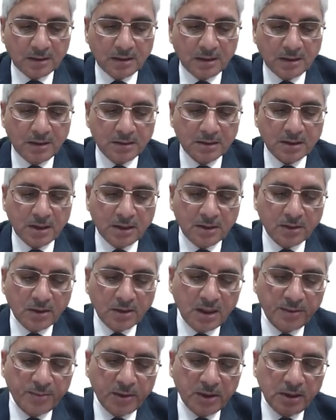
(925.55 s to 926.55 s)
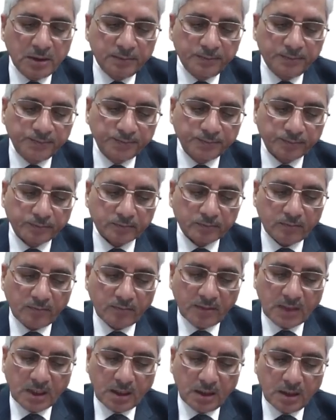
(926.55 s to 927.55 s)
is controllable
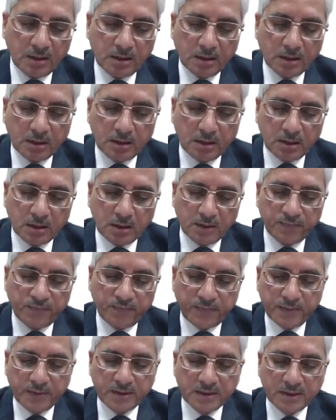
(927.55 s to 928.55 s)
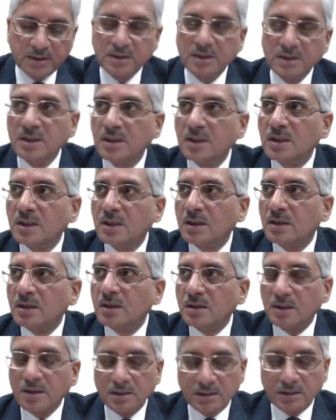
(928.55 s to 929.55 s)
if
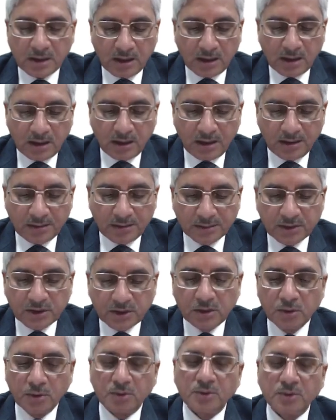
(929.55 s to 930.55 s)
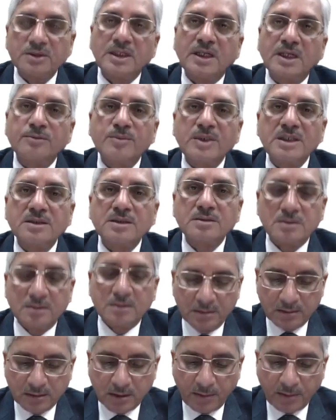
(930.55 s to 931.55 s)
eta 0, that means
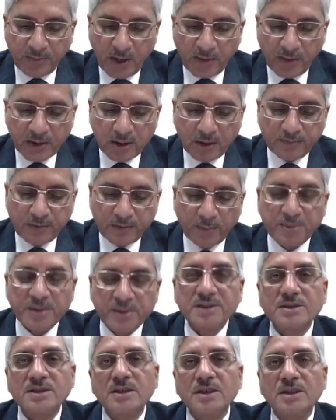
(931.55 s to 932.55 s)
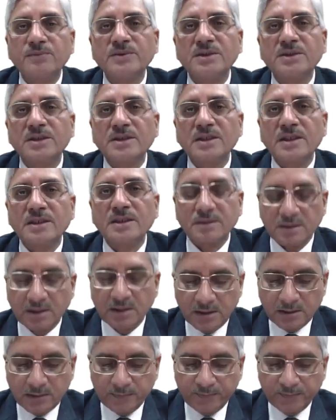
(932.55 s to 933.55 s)
the power of operation of the reactor,